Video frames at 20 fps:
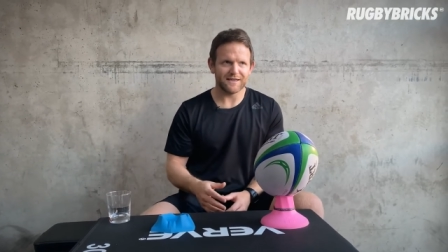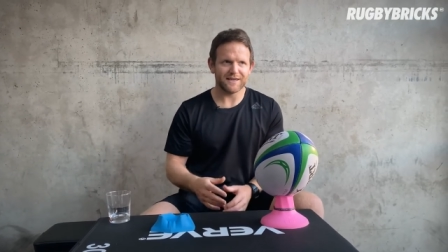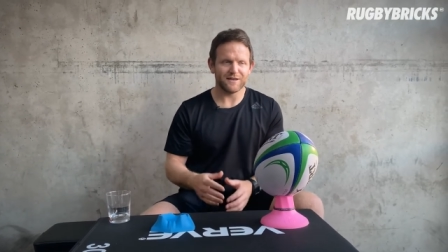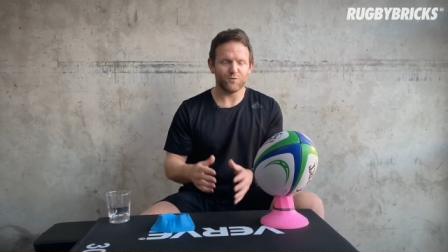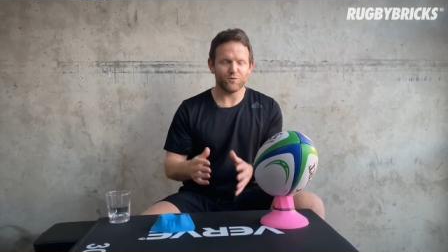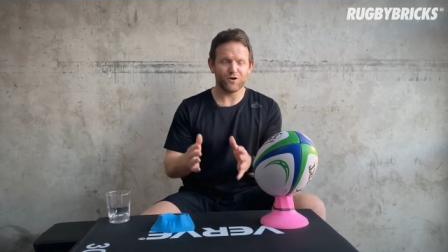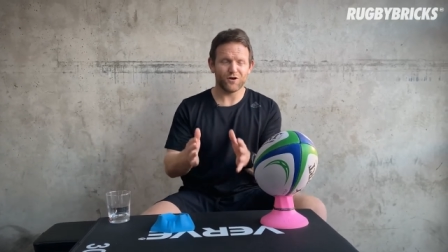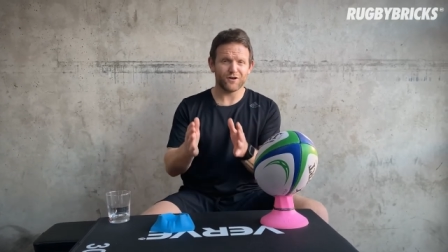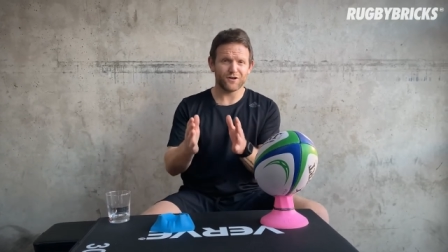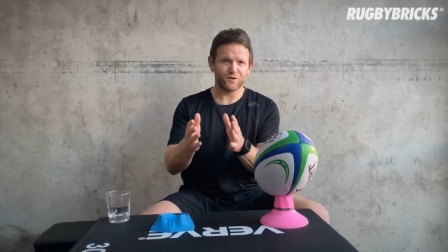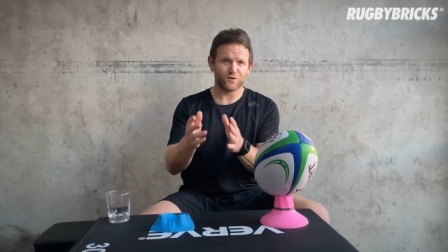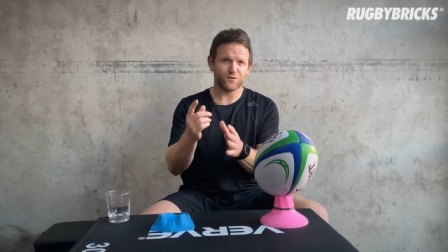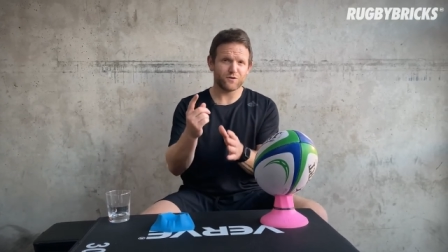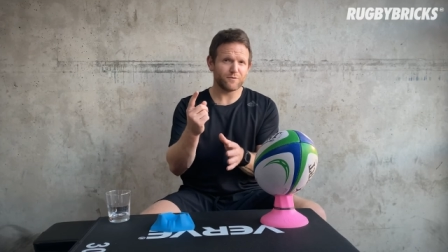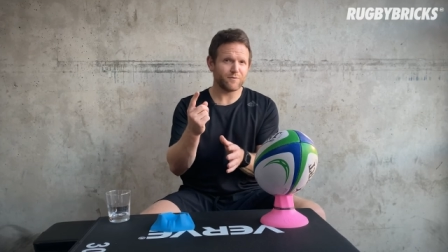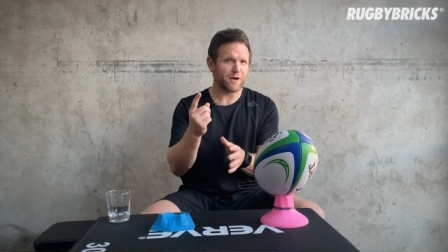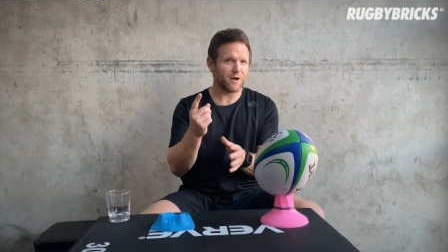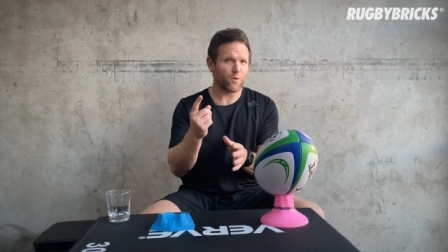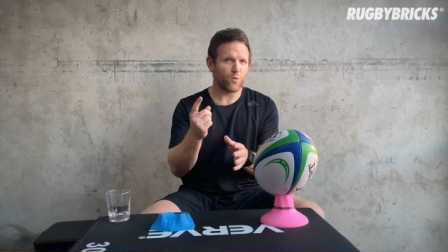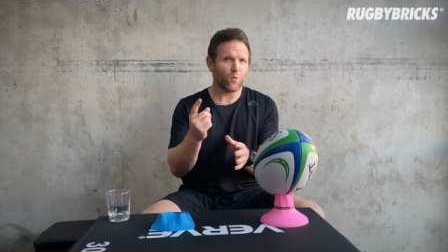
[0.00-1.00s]
and we're only talking
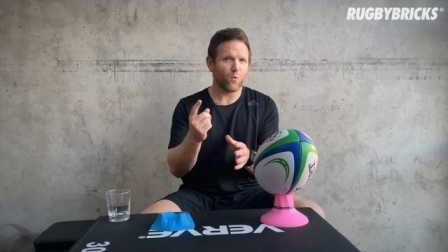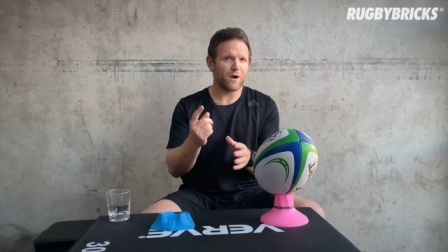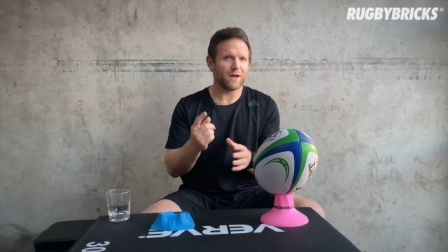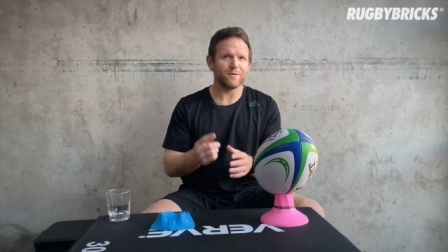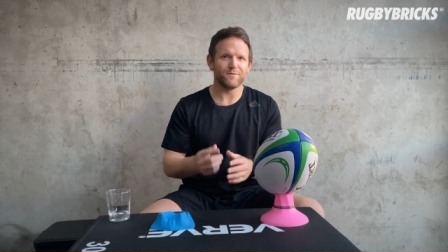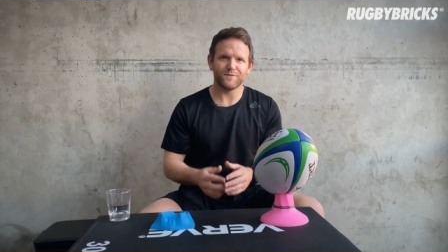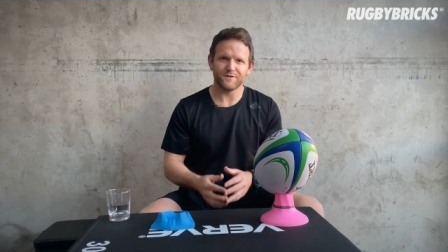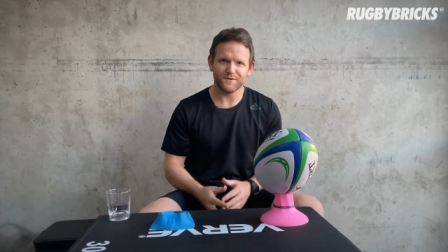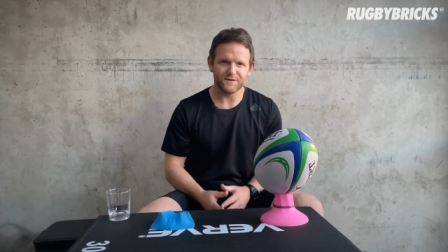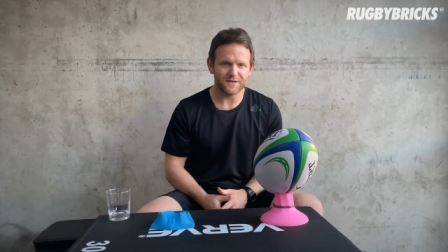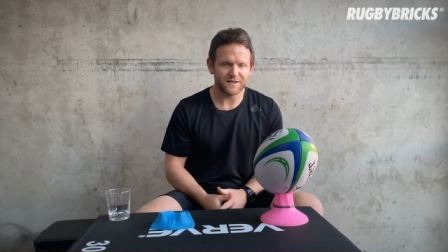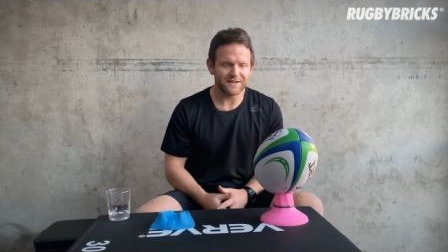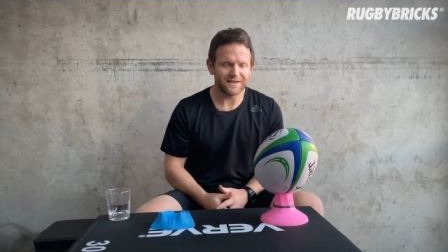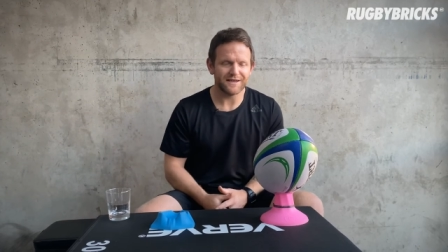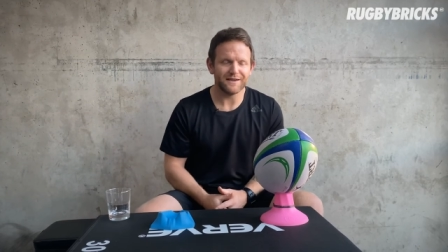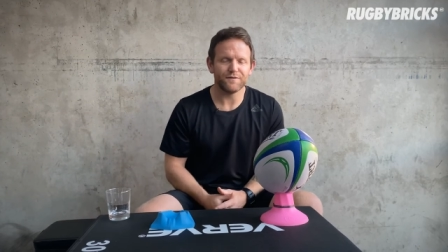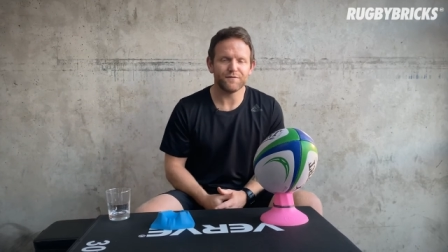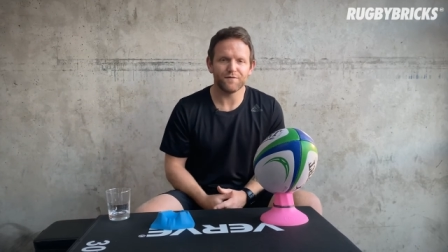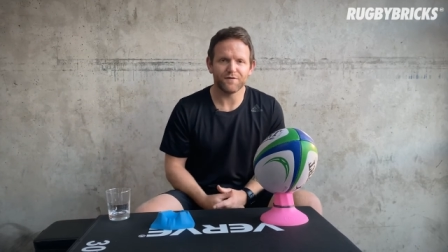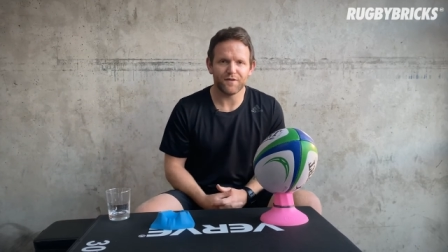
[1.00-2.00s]
about 1%
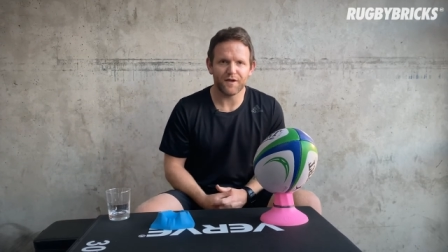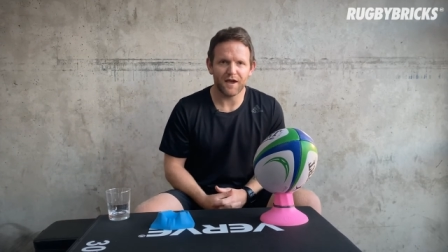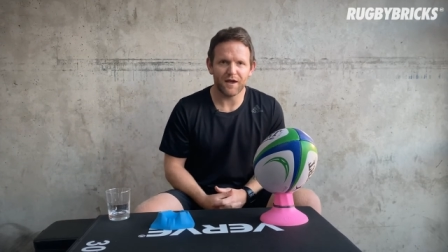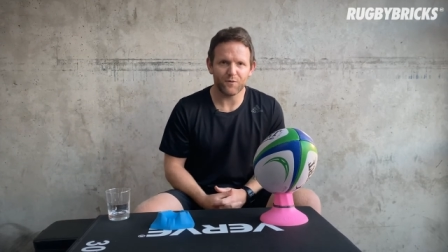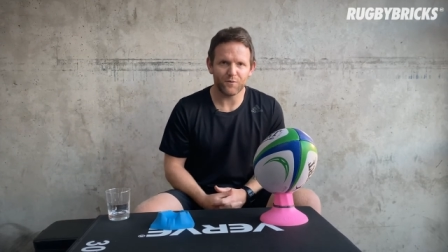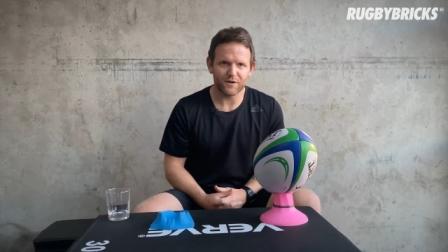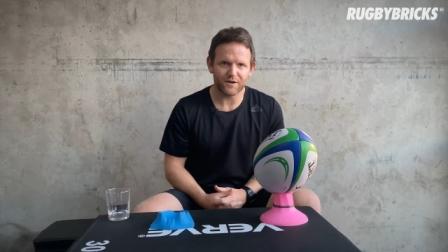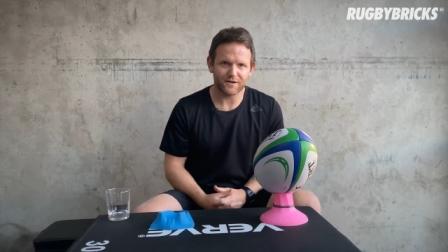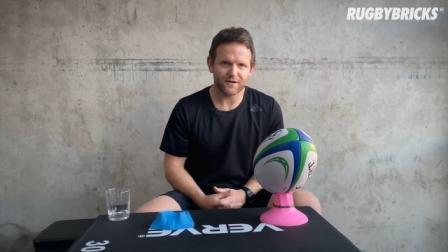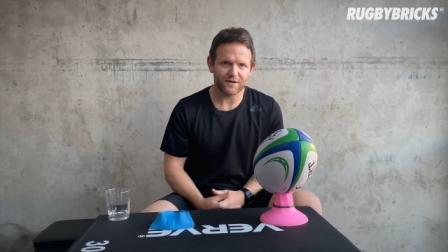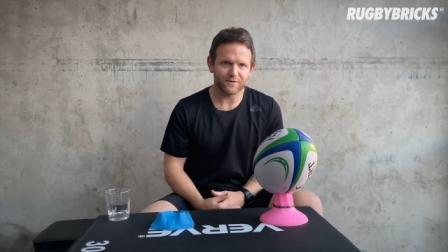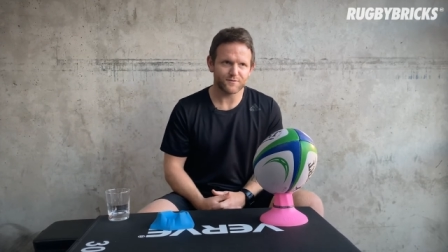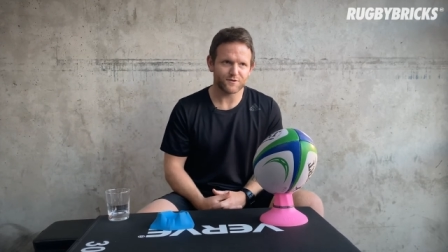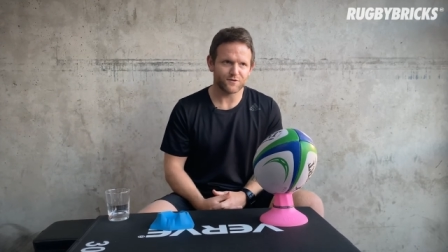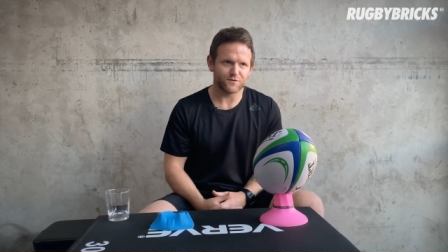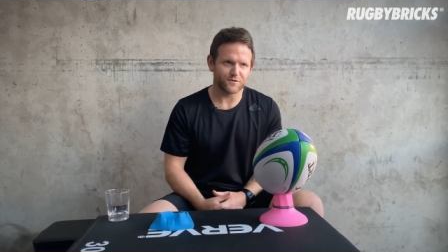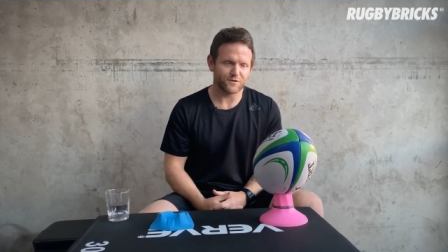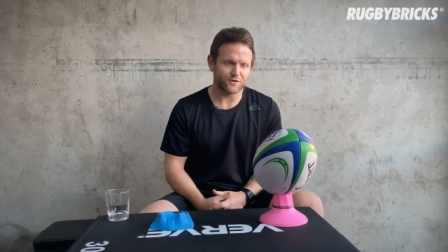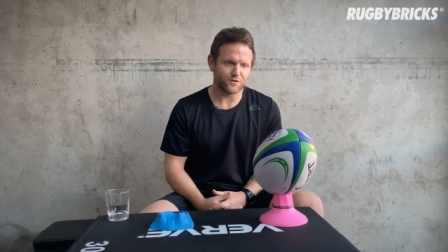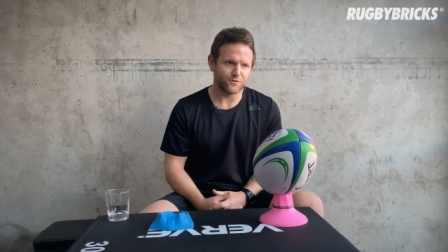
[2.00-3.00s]
if that when it comes
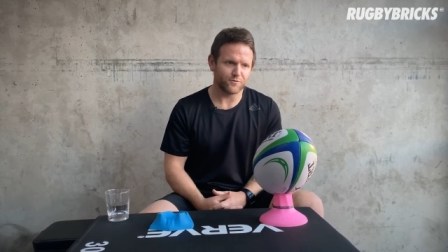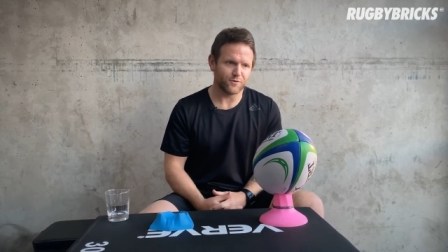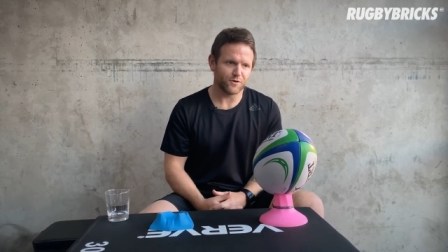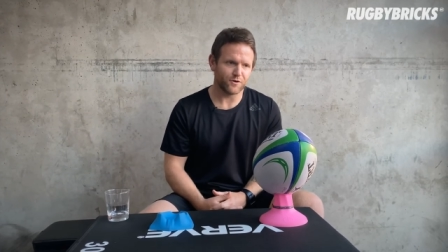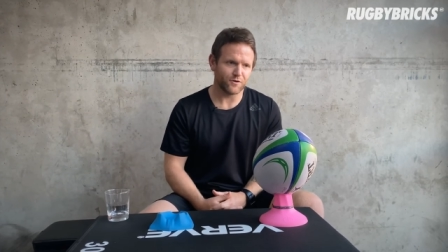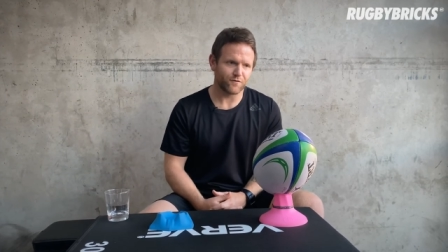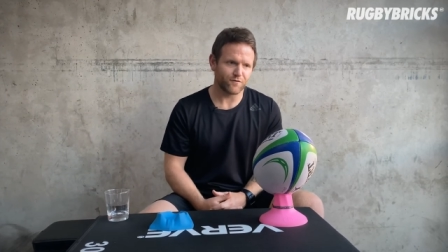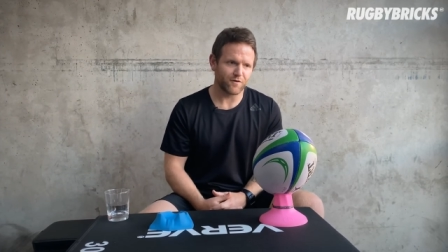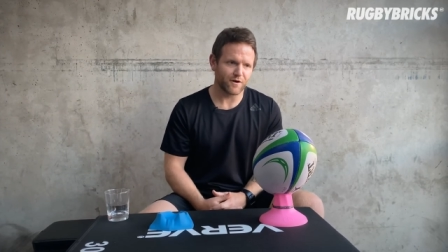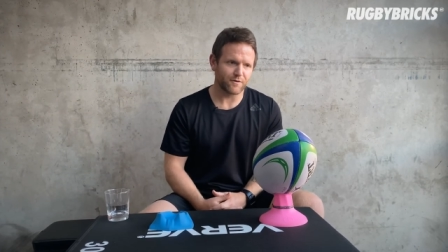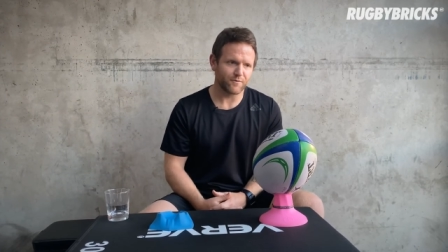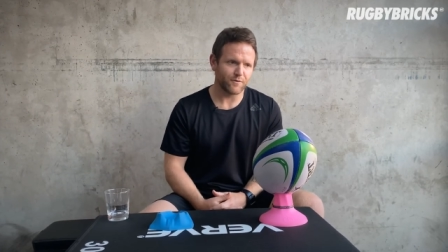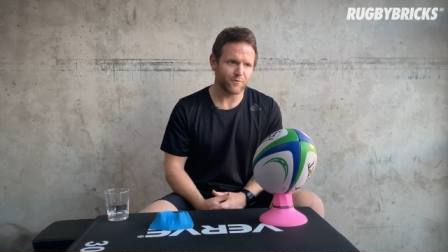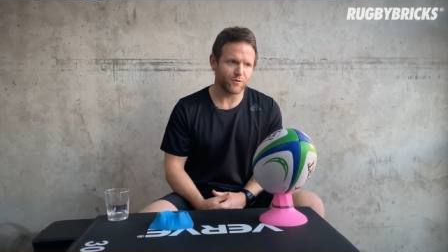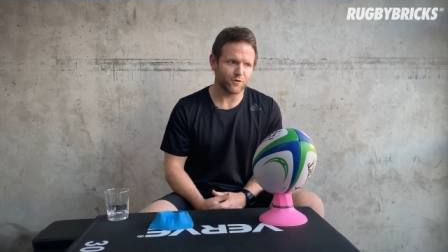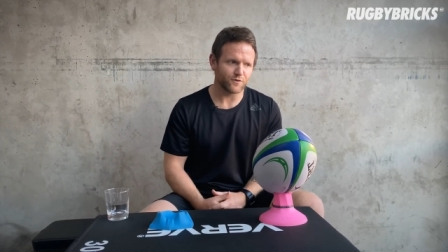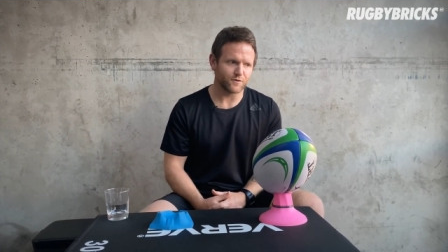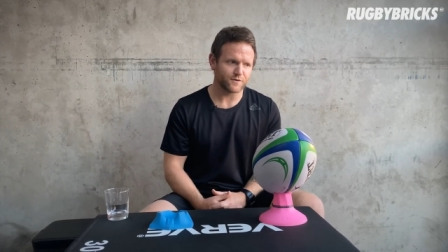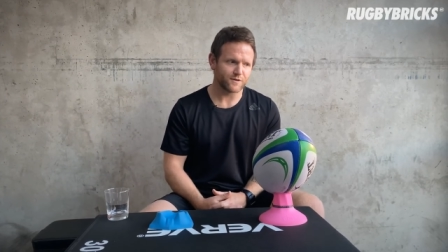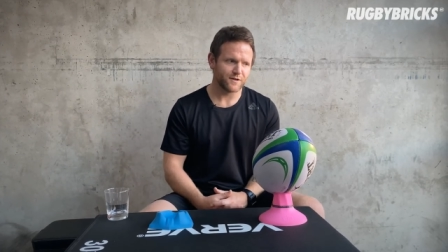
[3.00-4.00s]
to a good pair of rugby
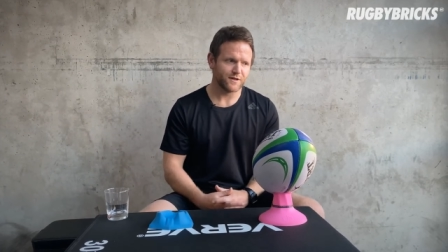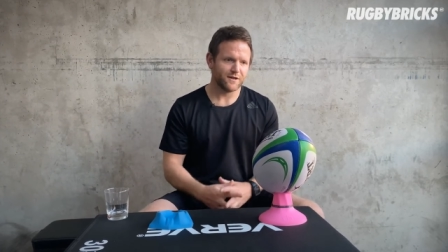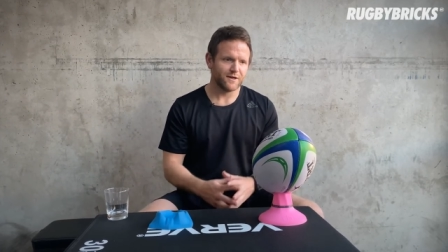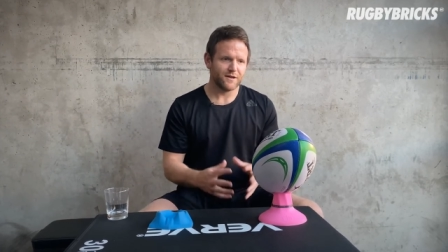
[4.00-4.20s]
boots,